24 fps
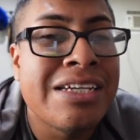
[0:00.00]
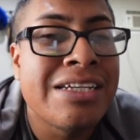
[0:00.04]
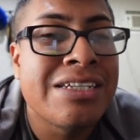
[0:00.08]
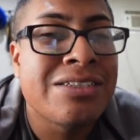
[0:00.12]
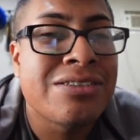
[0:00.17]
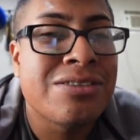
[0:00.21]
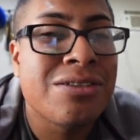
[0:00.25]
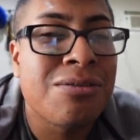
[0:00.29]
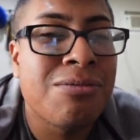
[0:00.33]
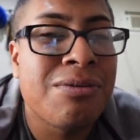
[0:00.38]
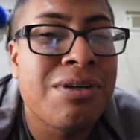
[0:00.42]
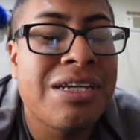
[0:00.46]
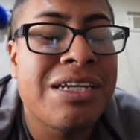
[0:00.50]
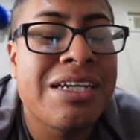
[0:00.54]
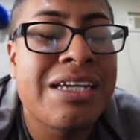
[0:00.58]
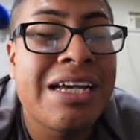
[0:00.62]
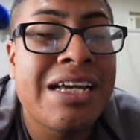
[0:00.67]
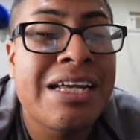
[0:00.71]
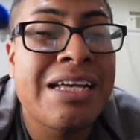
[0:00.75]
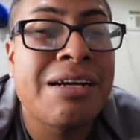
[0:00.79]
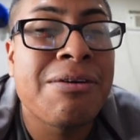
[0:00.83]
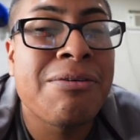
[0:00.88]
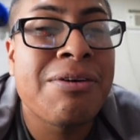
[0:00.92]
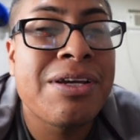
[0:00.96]
So we
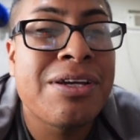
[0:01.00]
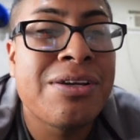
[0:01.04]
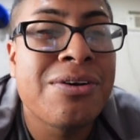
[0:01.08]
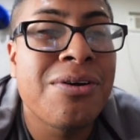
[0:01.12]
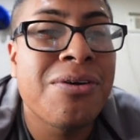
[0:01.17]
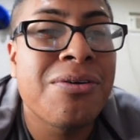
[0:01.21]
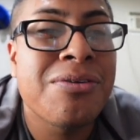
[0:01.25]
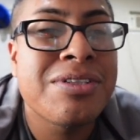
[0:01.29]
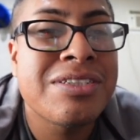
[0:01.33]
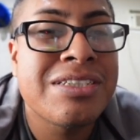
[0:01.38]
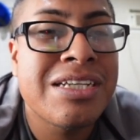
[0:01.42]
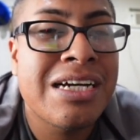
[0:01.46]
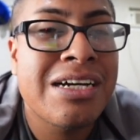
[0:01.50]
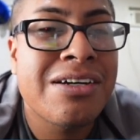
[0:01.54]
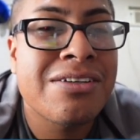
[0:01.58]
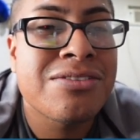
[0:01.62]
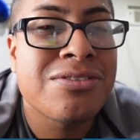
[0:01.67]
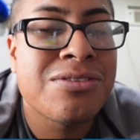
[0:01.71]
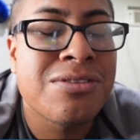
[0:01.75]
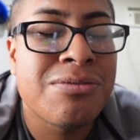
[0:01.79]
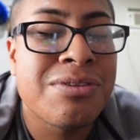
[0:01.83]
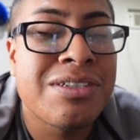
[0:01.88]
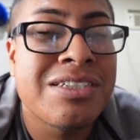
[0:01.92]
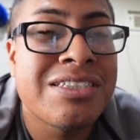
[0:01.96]
go down.
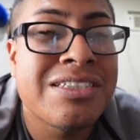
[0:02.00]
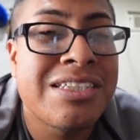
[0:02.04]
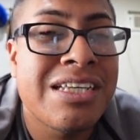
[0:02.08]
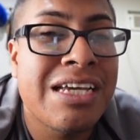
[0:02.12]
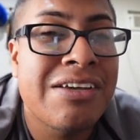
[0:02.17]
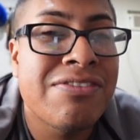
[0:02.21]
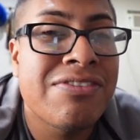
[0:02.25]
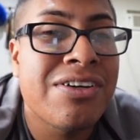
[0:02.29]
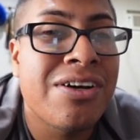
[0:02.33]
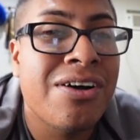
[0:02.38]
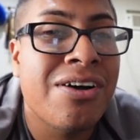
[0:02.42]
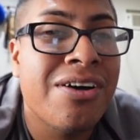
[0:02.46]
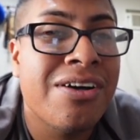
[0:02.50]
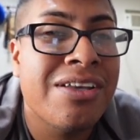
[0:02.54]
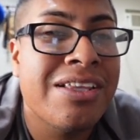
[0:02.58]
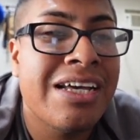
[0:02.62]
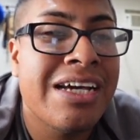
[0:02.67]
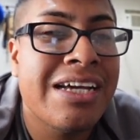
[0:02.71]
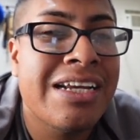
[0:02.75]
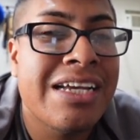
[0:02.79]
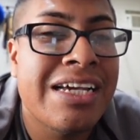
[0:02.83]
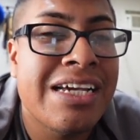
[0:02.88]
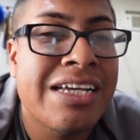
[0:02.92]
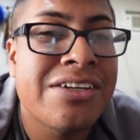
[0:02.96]
So we saved all
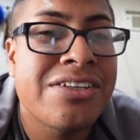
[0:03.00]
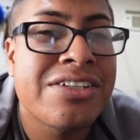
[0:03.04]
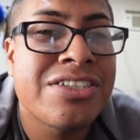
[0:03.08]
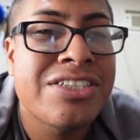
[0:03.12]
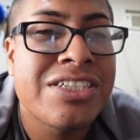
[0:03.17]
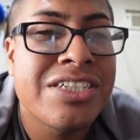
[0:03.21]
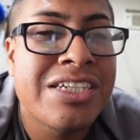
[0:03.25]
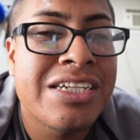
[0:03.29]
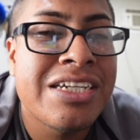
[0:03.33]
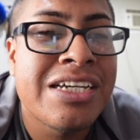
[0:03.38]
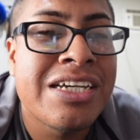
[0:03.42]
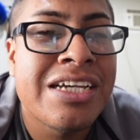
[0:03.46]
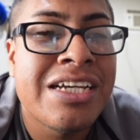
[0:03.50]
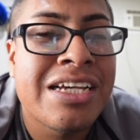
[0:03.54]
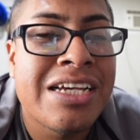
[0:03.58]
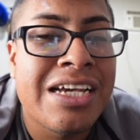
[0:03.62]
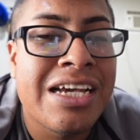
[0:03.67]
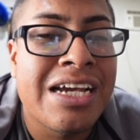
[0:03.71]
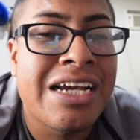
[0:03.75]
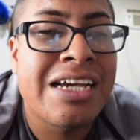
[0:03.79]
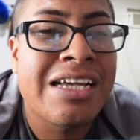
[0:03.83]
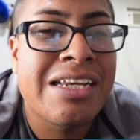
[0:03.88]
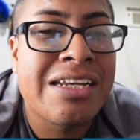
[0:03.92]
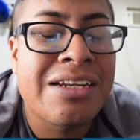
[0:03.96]
that energy,
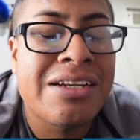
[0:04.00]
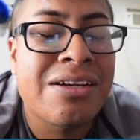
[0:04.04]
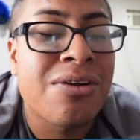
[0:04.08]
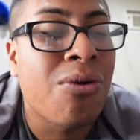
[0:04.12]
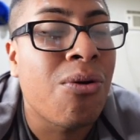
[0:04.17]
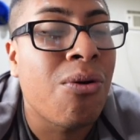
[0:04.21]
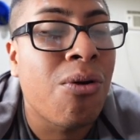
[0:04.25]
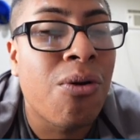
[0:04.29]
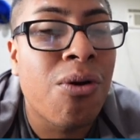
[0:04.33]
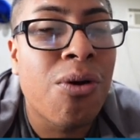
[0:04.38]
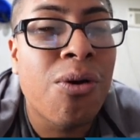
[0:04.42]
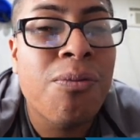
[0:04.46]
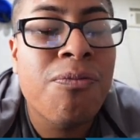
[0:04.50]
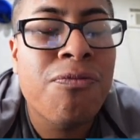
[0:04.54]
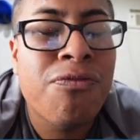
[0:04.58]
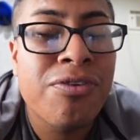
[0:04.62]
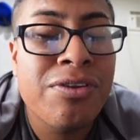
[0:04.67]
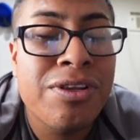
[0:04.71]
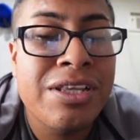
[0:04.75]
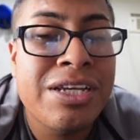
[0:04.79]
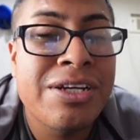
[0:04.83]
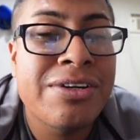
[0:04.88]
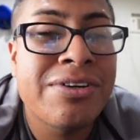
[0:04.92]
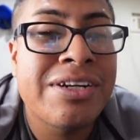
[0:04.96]
and
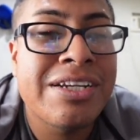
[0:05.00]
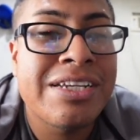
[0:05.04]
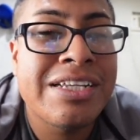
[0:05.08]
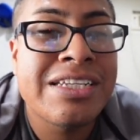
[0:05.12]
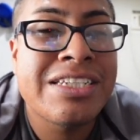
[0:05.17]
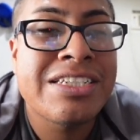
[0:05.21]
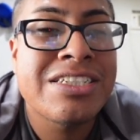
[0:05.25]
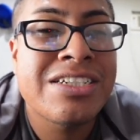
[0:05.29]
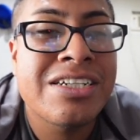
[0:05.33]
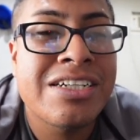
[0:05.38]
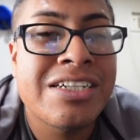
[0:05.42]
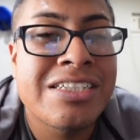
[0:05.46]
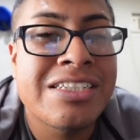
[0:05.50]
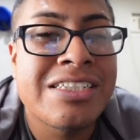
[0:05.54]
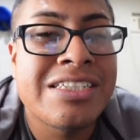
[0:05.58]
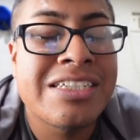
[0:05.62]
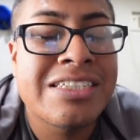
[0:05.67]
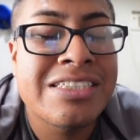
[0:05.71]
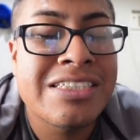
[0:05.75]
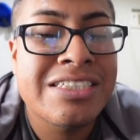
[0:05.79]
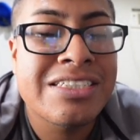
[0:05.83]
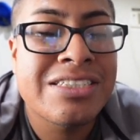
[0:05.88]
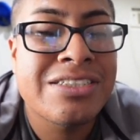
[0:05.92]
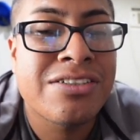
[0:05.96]
hopefully Greninja
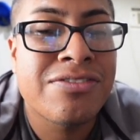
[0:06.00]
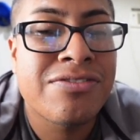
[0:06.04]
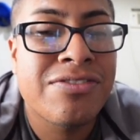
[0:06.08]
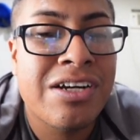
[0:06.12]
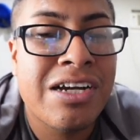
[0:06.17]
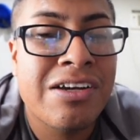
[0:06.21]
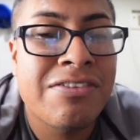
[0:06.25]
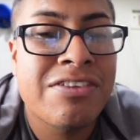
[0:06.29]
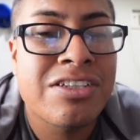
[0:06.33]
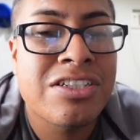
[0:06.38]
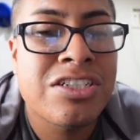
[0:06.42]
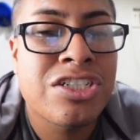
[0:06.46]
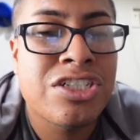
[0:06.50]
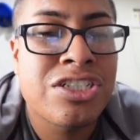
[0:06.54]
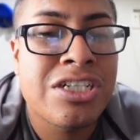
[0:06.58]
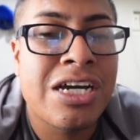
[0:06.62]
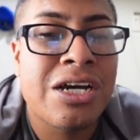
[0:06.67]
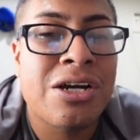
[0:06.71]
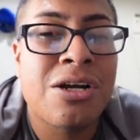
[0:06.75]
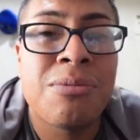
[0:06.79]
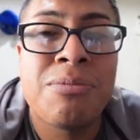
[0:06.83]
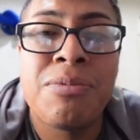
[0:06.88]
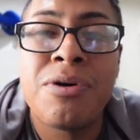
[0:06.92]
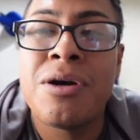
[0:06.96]
doesn't survive this
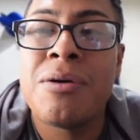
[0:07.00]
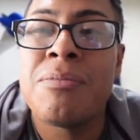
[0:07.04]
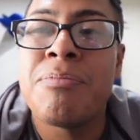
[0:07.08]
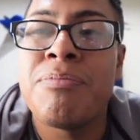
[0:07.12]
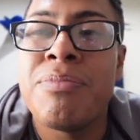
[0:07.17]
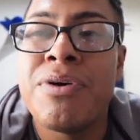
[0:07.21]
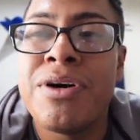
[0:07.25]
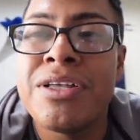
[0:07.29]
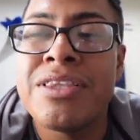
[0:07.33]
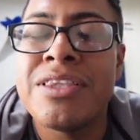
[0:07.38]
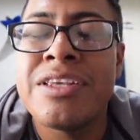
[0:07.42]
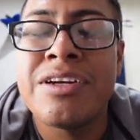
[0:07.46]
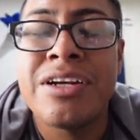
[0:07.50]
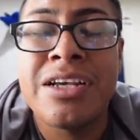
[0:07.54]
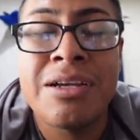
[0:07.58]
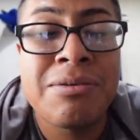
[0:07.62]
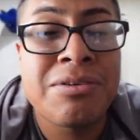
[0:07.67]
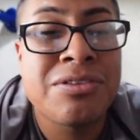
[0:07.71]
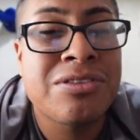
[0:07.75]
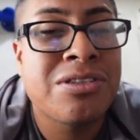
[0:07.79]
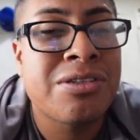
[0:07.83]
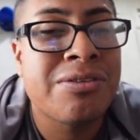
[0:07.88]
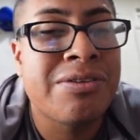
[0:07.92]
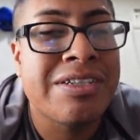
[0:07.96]
Shadow Ball, but they're
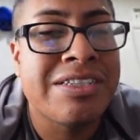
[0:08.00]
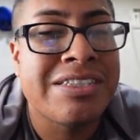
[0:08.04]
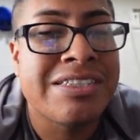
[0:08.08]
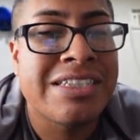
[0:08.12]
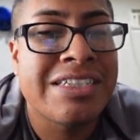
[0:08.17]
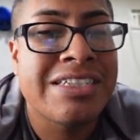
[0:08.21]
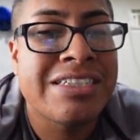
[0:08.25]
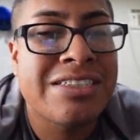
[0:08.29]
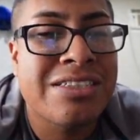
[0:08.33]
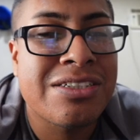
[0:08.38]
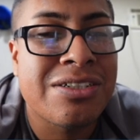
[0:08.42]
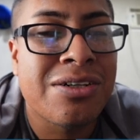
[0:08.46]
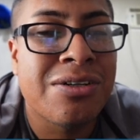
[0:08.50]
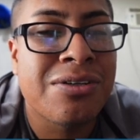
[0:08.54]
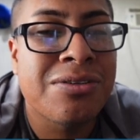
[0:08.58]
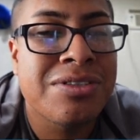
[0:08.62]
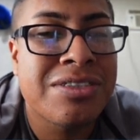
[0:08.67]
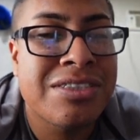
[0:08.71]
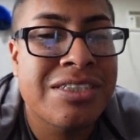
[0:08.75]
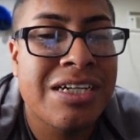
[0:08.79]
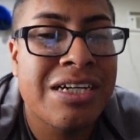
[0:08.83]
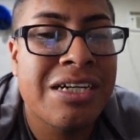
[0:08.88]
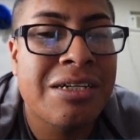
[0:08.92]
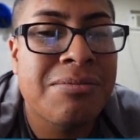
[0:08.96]
able to resist
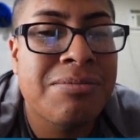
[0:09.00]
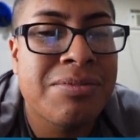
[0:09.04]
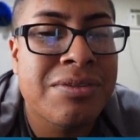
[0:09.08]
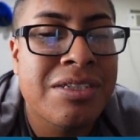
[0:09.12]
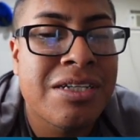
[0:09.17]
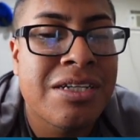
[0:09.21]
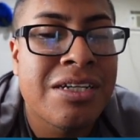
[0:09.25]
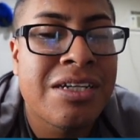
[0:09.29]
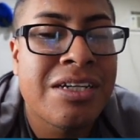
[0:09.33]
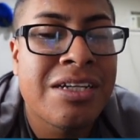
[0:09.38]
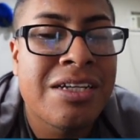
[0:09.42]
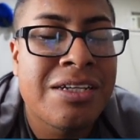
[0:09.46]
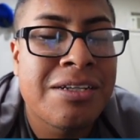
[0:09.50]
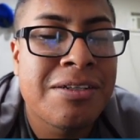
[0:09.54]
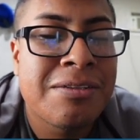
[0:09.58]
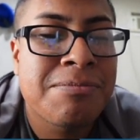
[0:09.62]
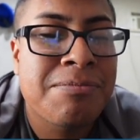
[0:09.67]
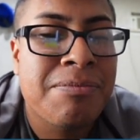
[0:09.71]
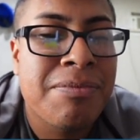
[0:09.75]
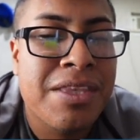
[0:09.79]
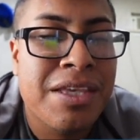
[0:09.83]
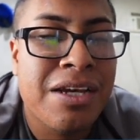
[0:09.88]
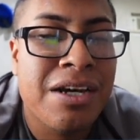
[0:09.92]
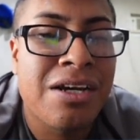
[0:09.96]
Ghost type
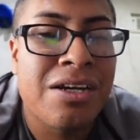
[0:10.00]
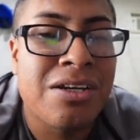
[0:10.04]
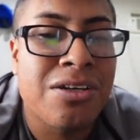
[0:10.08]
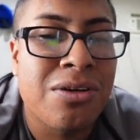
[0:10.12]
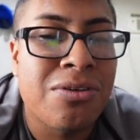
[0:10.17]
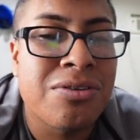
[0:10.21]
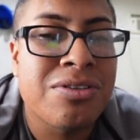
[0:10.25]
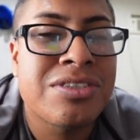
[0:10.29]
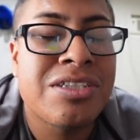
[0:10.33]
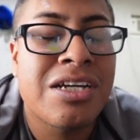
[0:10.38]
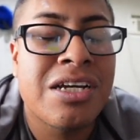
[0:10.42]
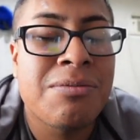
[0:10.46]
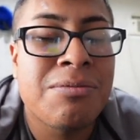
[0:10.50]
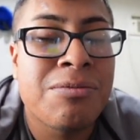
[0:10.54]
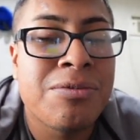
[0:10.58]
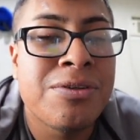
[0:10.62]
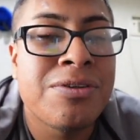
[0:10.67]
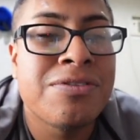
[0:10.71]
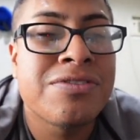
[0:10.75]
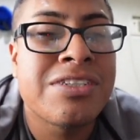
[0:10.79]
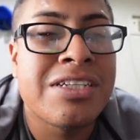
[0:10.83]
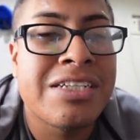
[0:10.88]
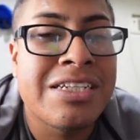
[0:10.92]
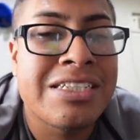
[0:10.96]

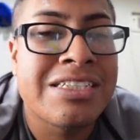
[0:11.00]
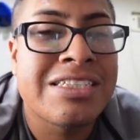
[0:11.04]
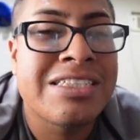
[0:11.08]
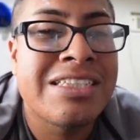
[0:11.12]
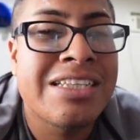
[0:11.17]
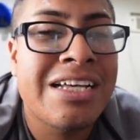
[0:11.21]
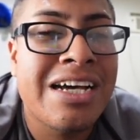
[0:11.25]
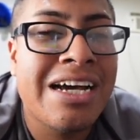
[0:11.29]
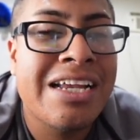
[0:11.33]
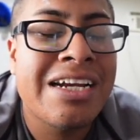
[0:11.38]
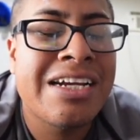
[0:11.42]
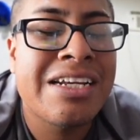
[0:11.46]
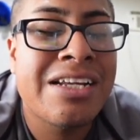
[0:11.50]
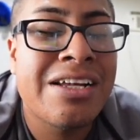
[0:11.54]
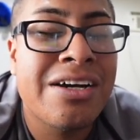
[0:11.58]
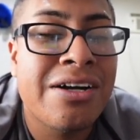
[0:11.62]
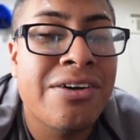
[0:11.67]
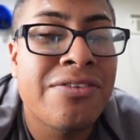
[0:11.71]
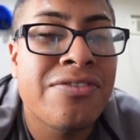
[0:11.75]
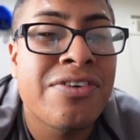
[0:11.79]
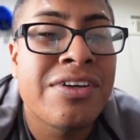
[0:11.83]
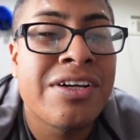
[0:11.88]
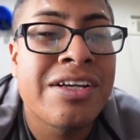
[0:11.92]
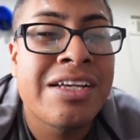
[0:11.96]
moves, and it's not
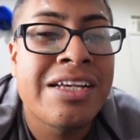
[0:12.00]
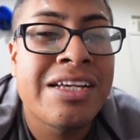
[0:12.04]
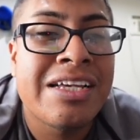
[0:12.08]
enough.